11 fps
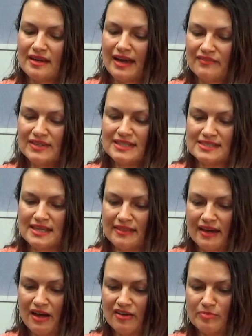having said
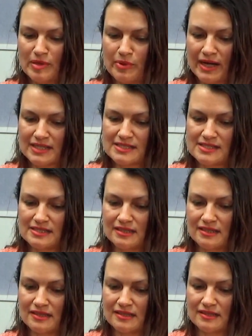that, I've been
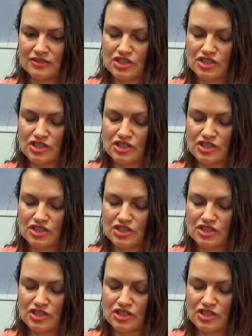practicing